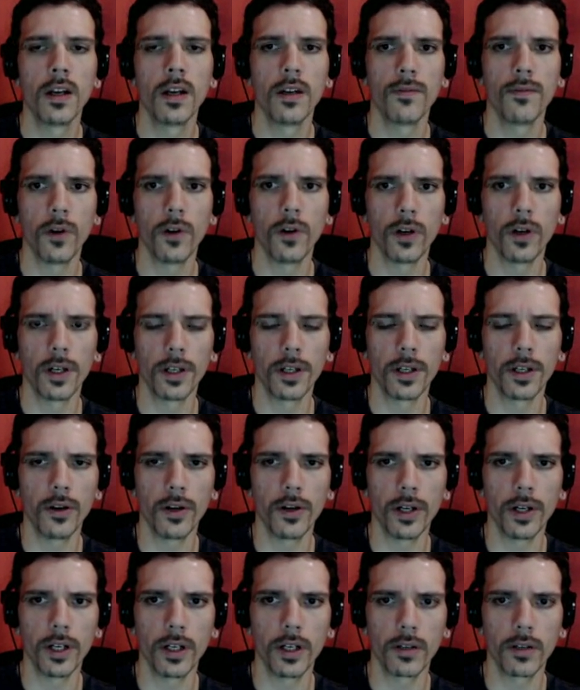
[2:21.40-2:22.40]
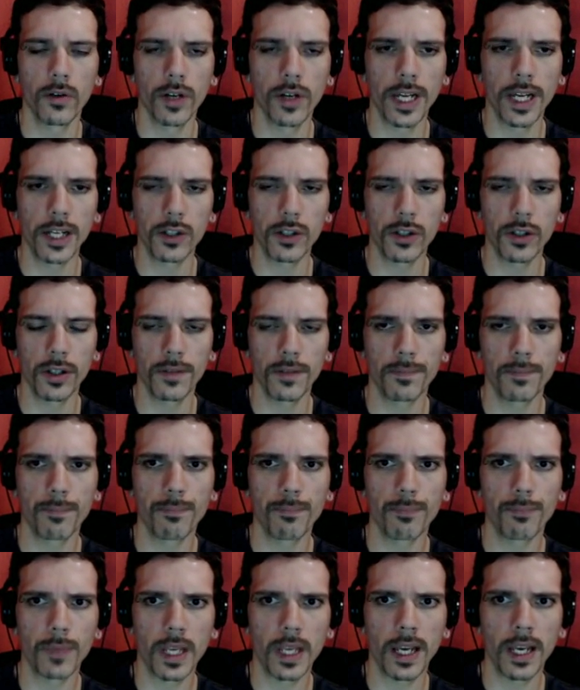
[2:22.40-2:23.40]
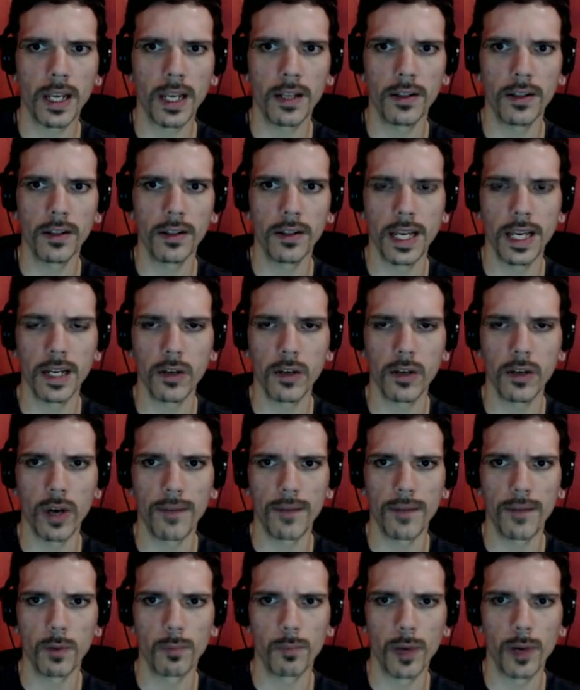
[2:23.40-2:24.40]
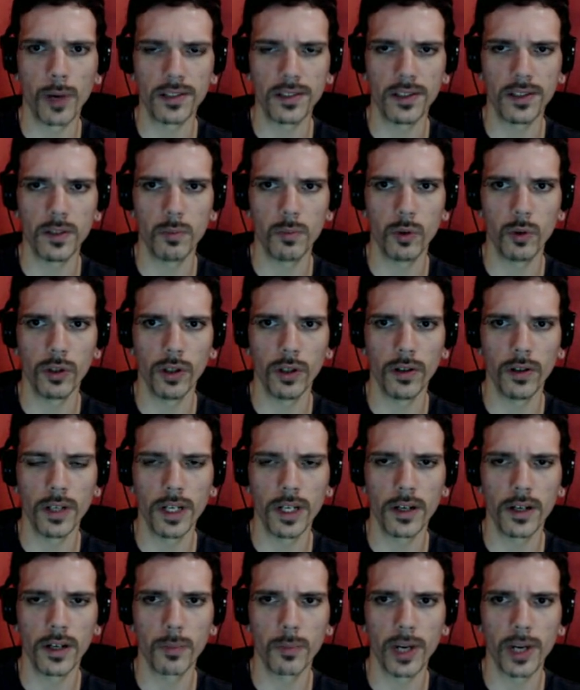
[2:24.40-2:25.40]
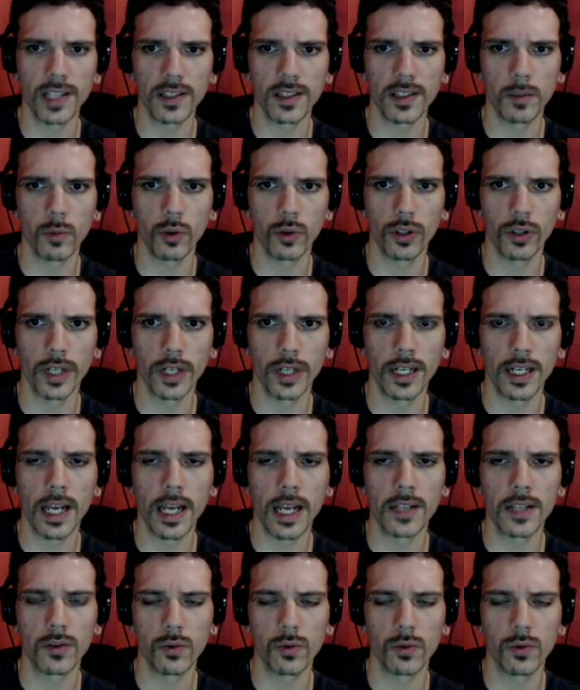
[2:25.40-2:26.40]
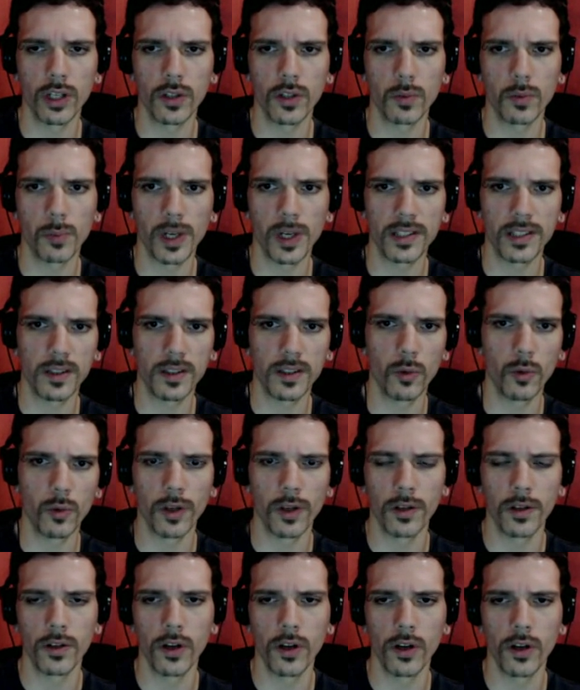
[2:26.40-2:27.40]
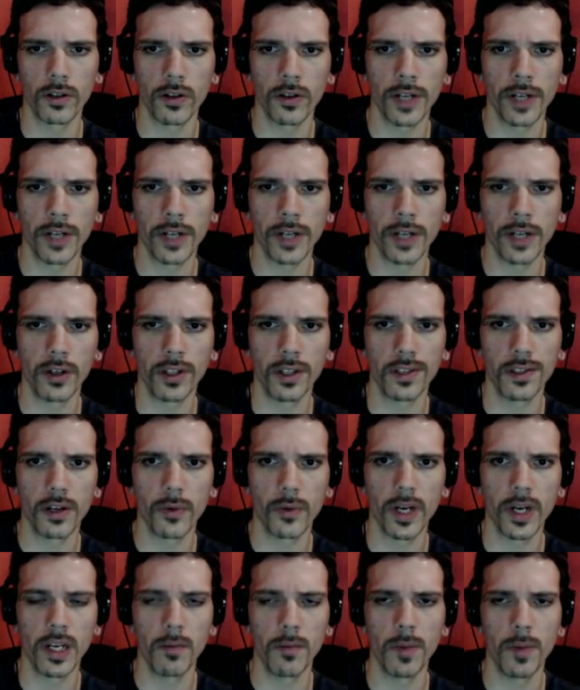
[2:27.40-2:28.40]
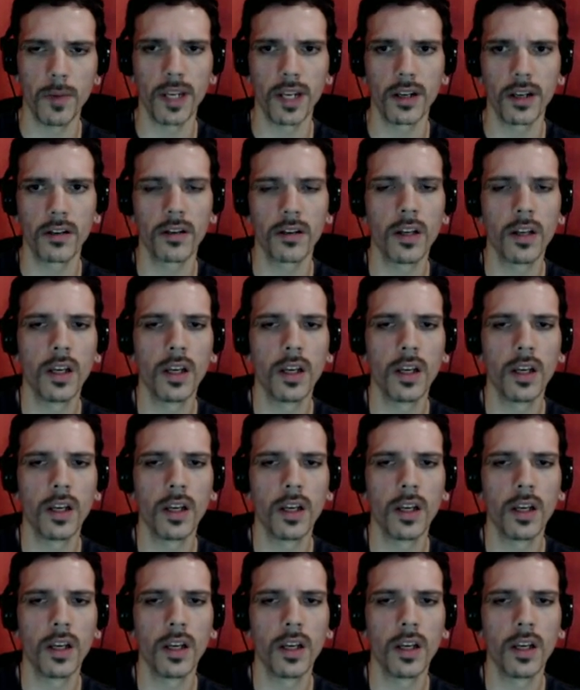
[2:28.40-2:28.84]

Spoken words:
for your connection, and then you have to press this button here, press the button, and as soon as you press the button, your connection is already being